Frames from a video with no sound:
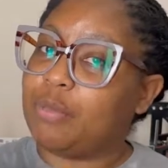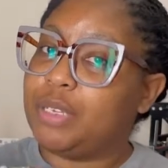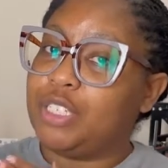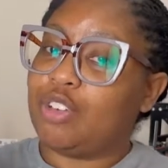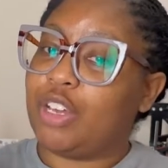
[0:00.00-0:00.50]

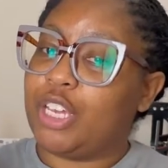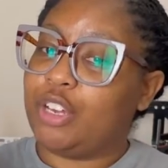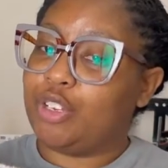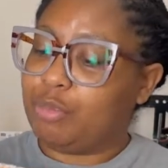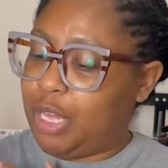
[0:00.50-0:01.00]
piece on here,
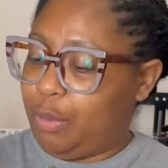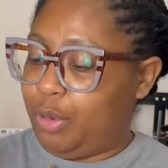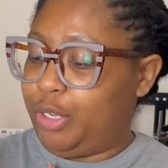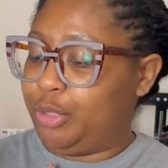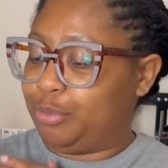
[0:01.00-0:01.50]
you be like,
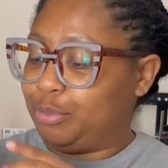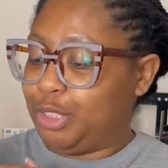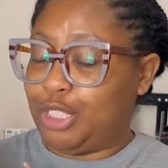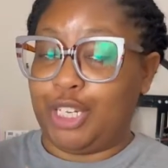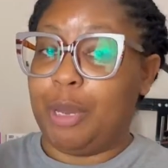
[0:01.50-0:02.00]
well,
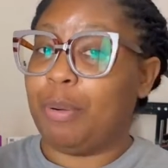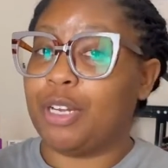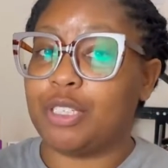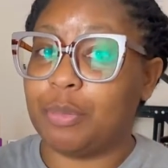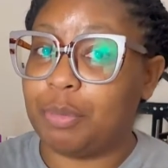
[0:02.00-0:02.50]
that
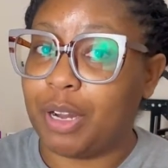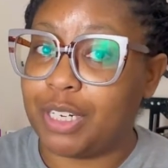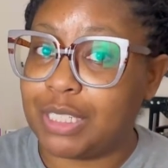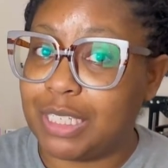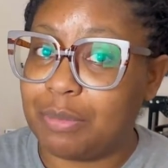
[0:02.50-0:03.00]
part's gonna be part
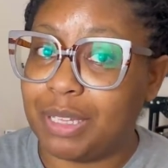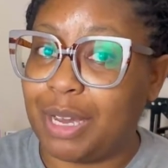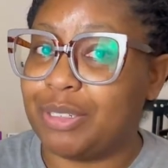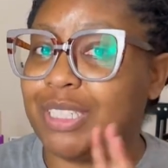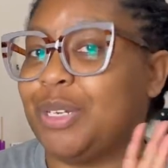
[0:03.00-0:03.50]
of the seam
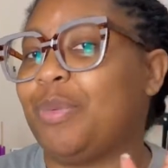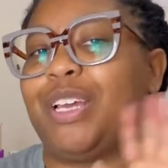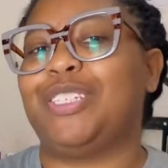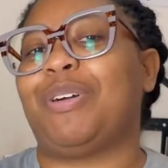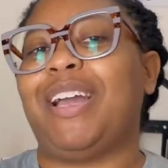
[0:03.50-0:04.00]
allowance anyway,
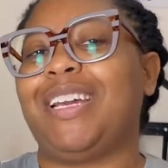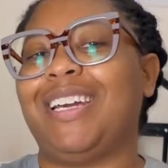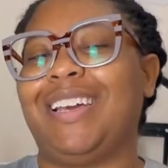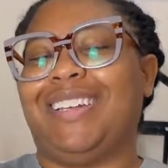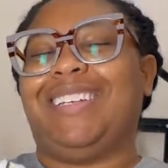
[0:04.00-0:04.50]
so I can
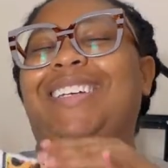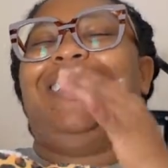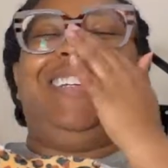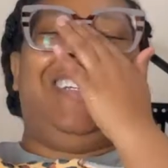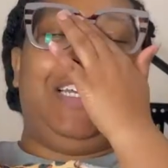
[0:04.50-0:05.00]
cut.
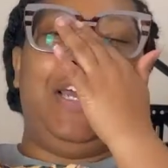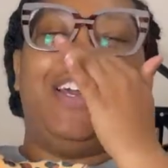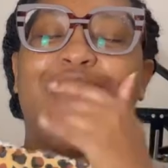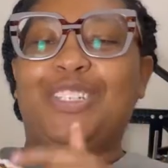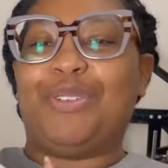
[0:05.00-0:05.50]

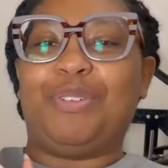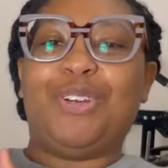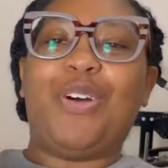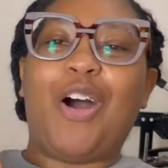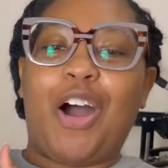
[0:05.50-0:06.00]
So you be
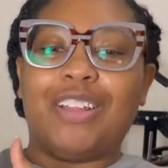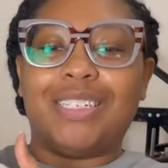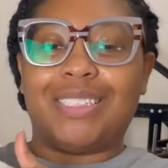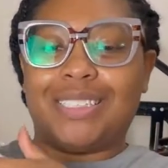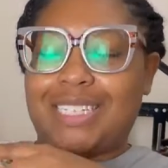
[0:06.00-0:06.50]
going all
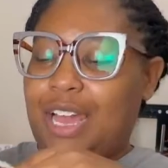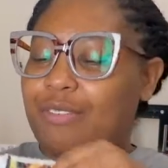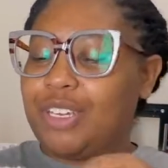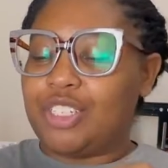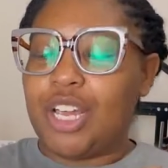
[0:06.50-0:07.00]
into the
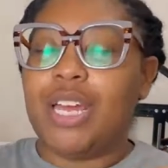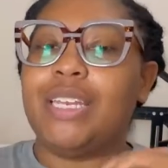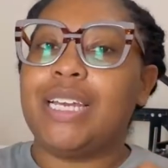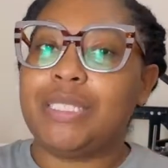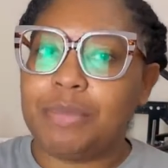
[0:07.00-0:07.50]
salvage.
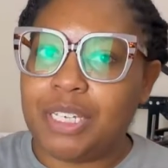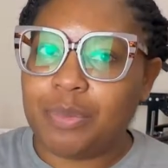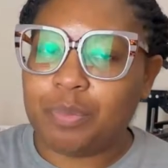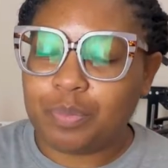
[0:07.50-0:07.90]
That's me.